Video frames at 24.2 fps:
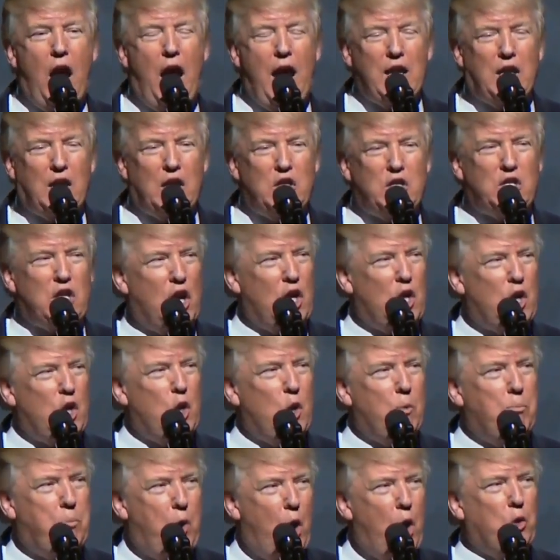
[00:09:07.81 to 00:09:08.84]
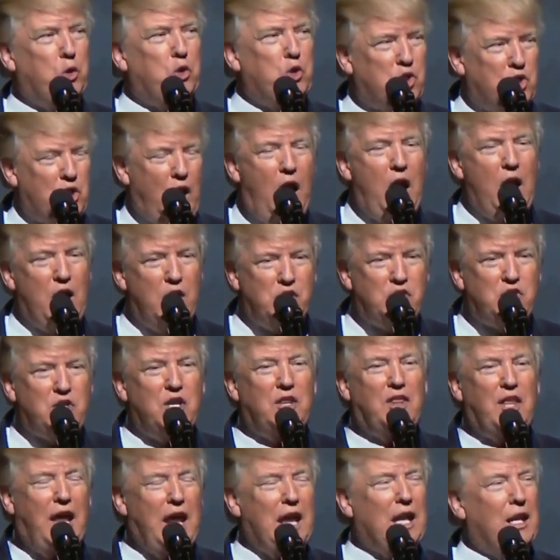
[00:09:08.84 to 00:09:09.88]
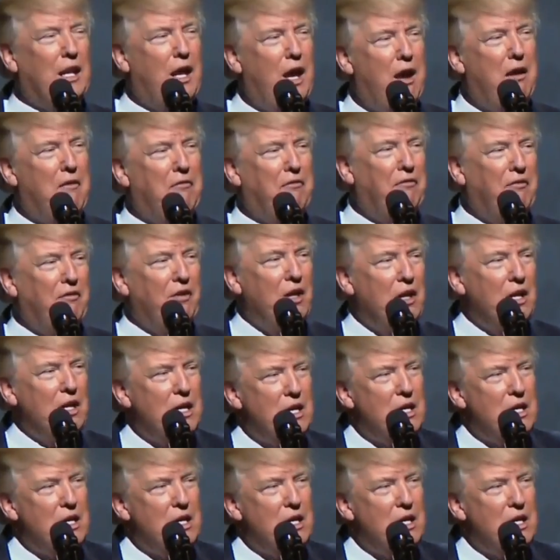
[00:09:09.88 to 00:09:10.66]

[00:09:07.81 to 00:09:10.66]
I can tell you, both sons, they love